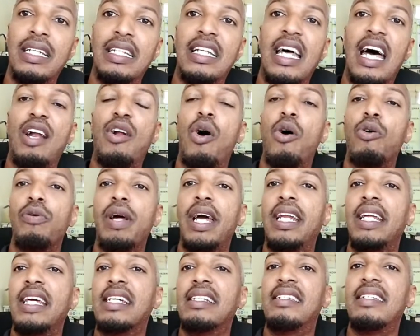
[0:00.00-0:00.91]
that
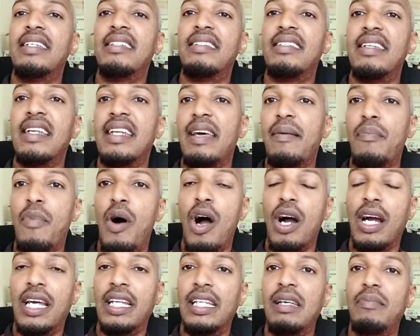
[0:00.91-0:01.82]
already exists in a
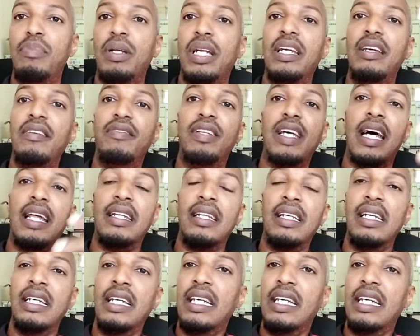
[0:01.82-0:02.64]
market they believe that,